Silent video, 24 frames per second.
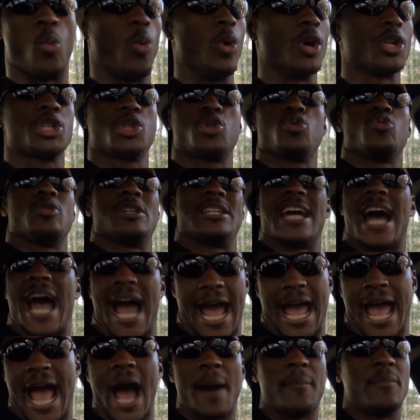what you
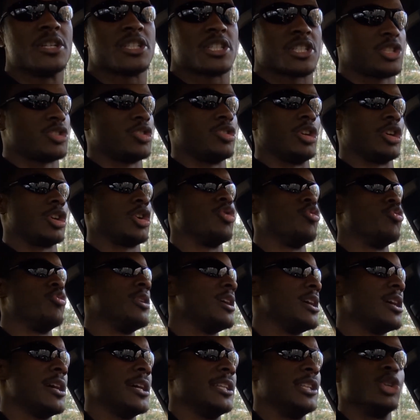got, how much
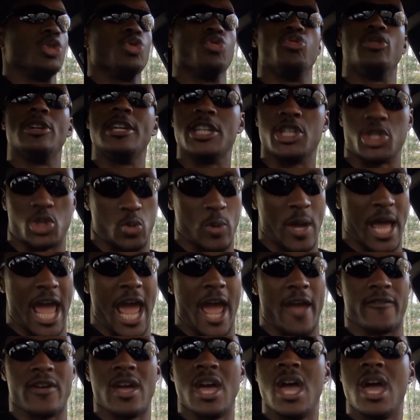career and degrees you
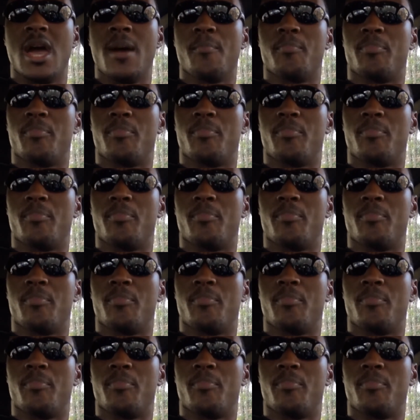have,